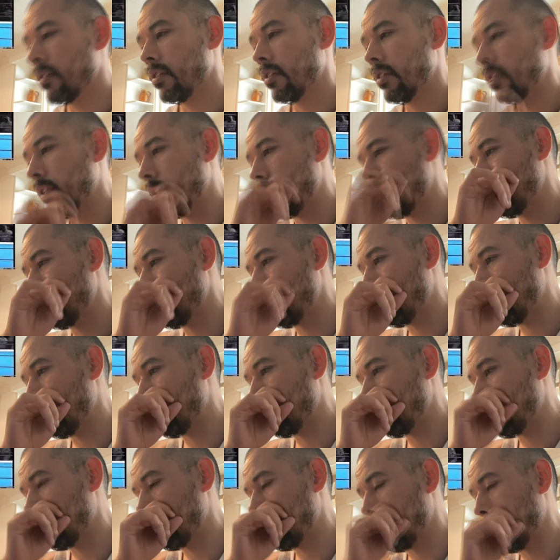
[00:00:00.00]
Yeah, so
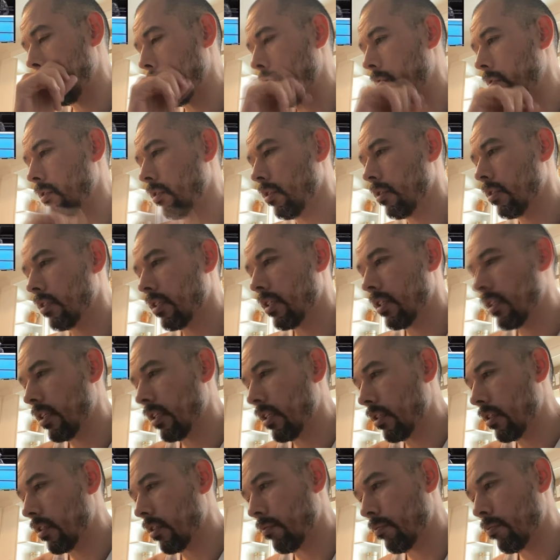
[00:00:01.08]
no. So it looks
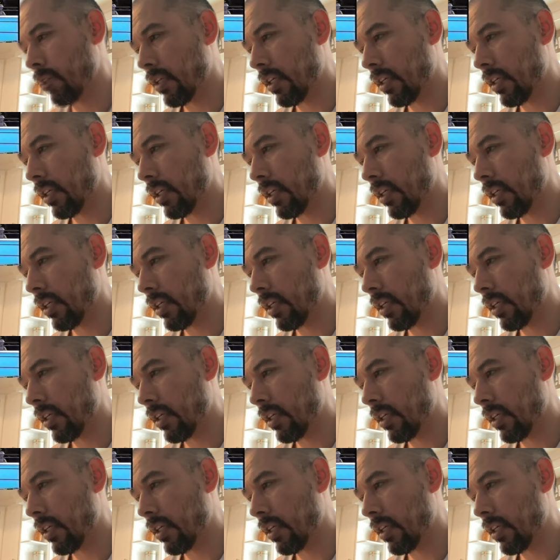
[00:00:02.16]
like